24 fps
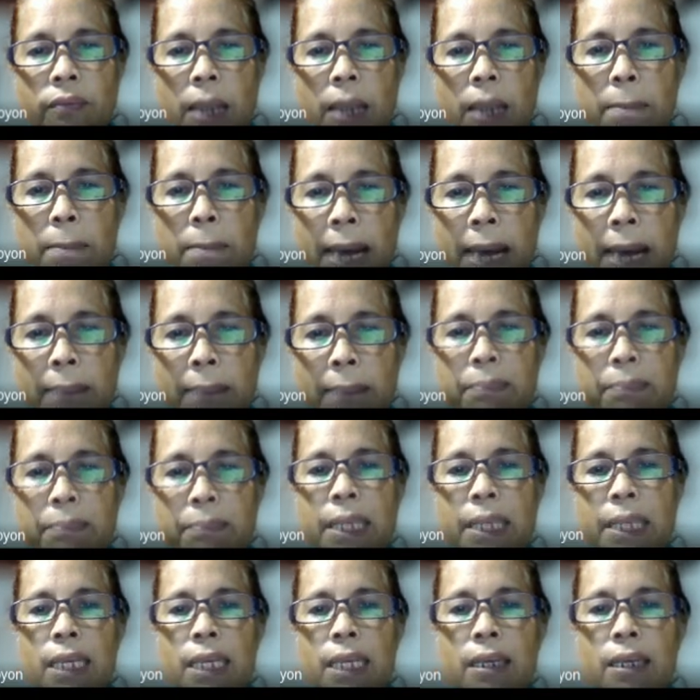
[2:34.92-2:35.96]

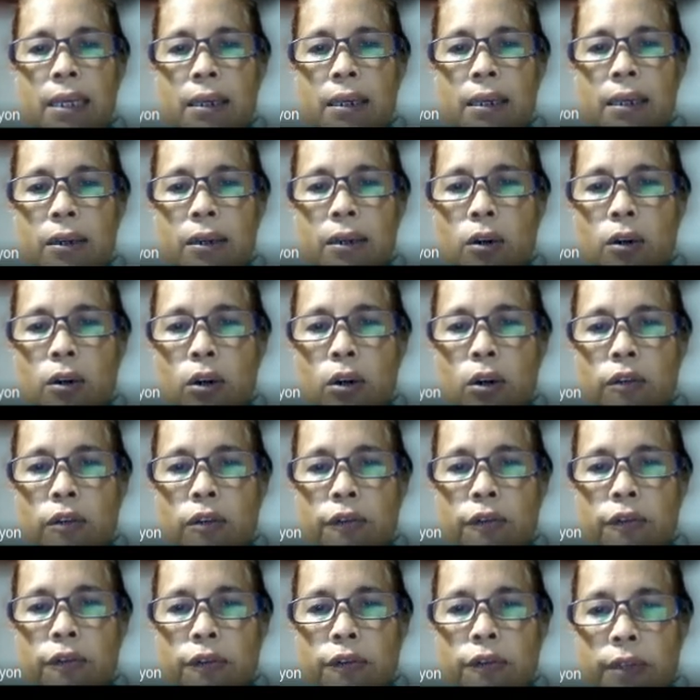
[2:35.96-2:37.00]
mapping of
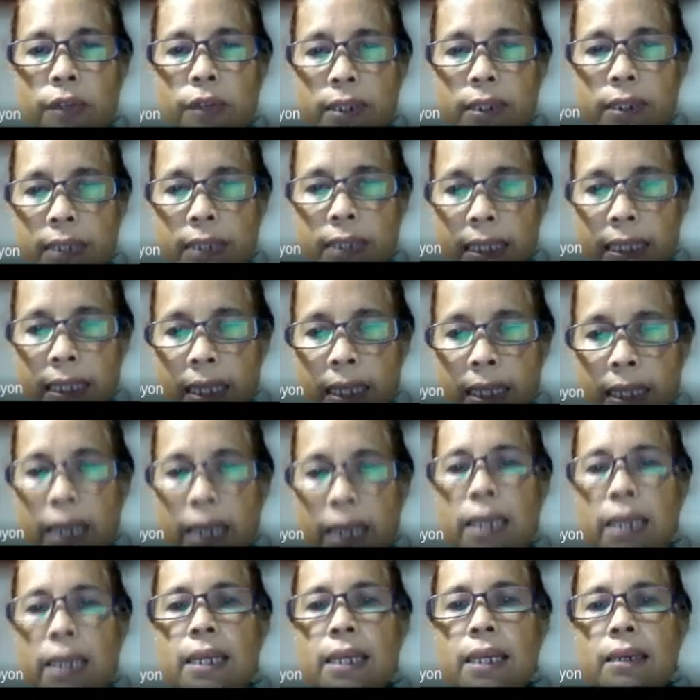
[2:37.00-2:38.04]
set
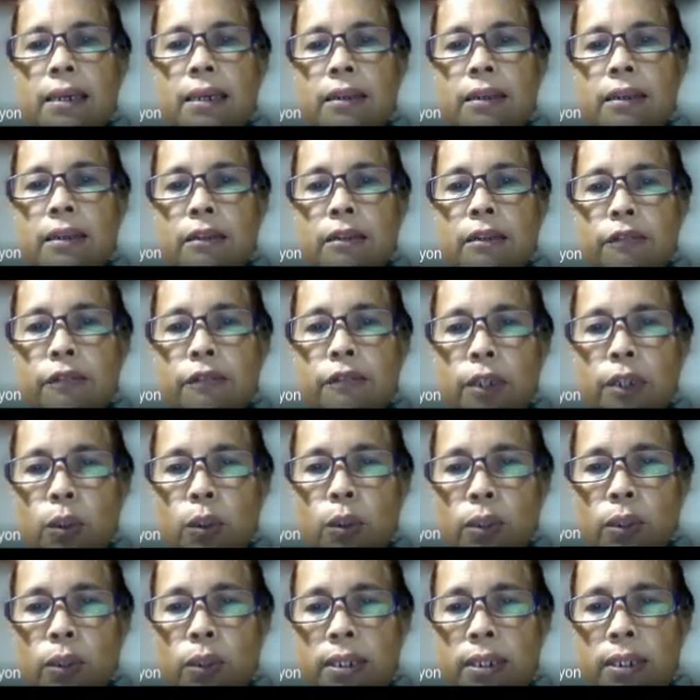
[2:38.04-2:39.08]
A referred
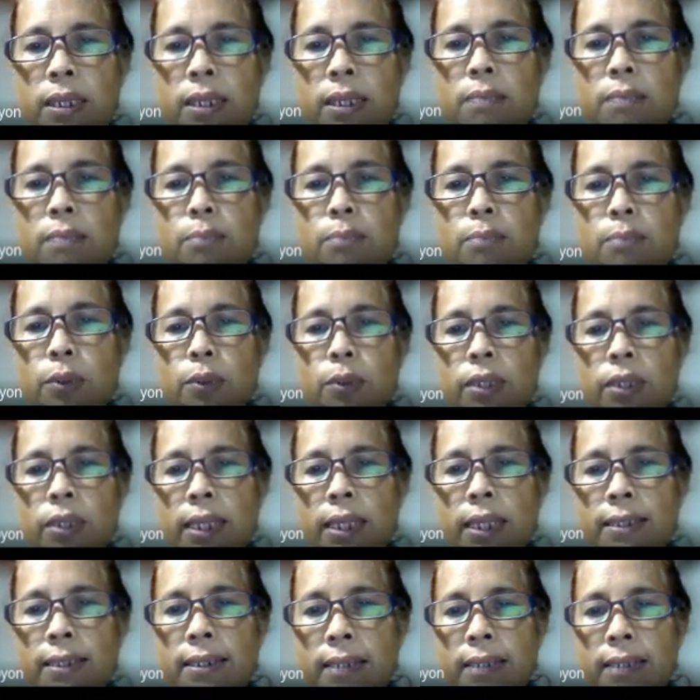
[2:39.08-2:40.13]
to as input
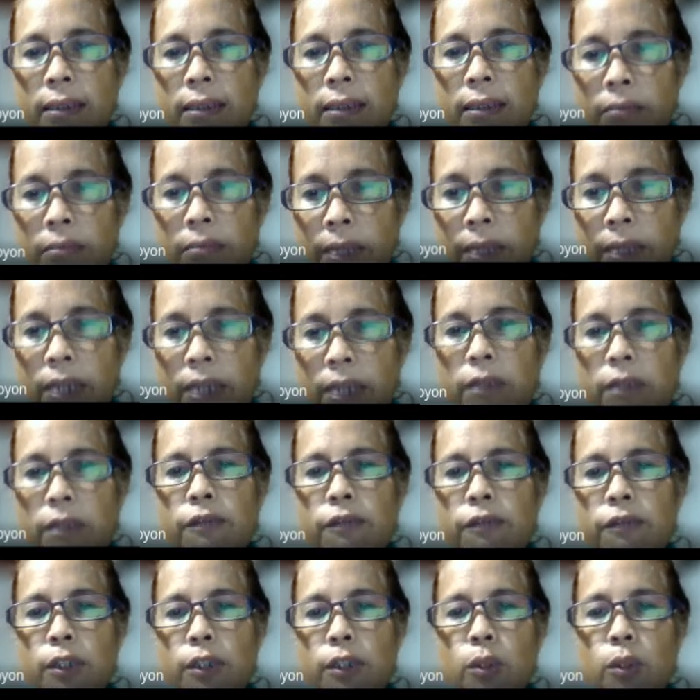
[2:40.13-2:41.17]
and set B
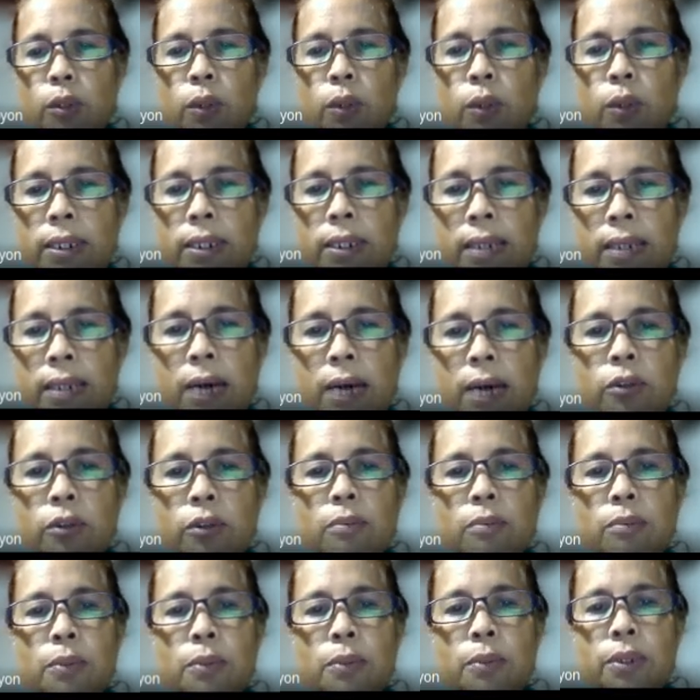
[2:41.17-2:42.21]
referred to as
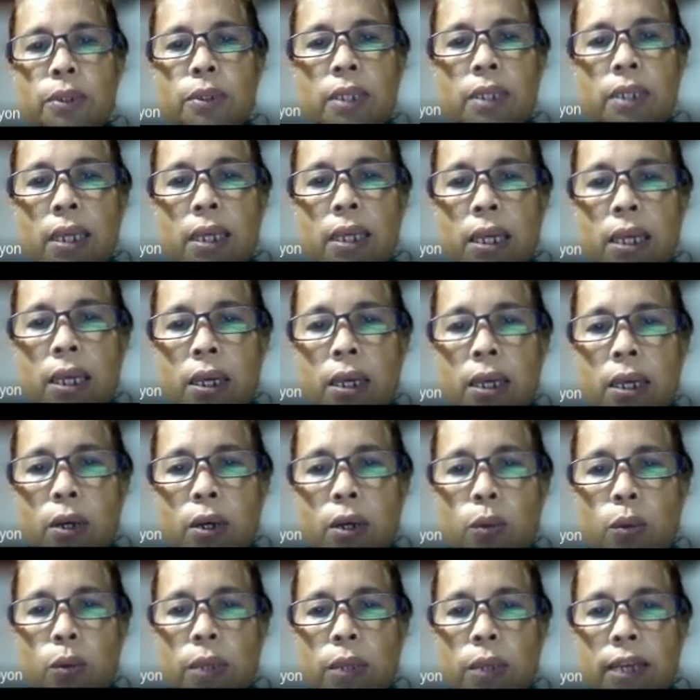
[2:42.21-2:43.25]
output,
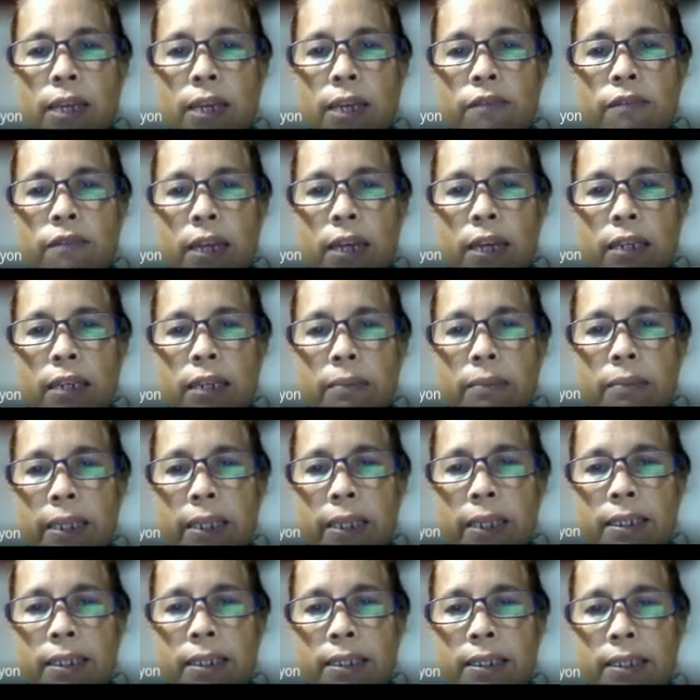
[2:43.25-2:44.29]
we have
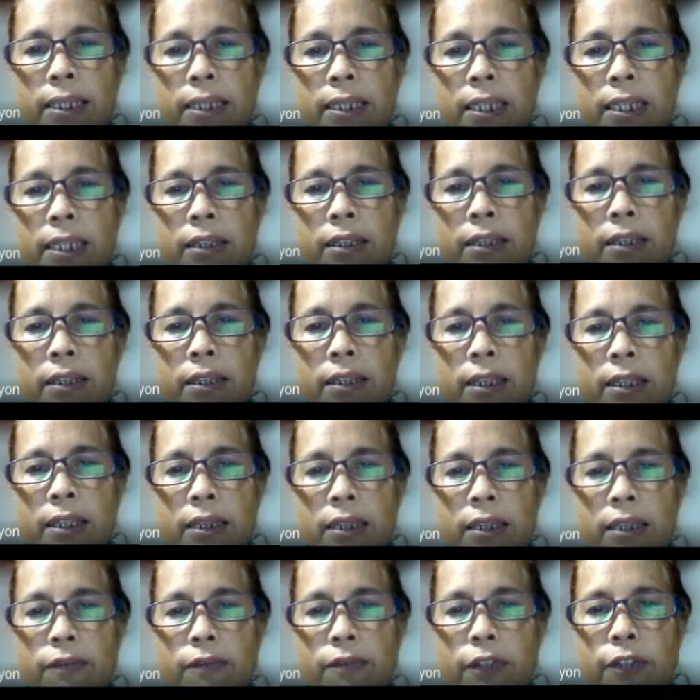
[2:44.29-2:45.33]
elements in
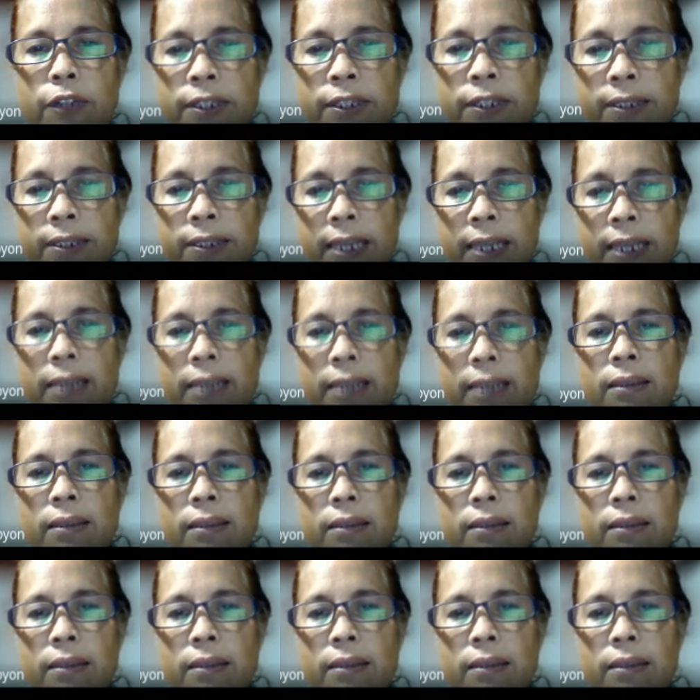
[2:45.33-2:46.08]
the first set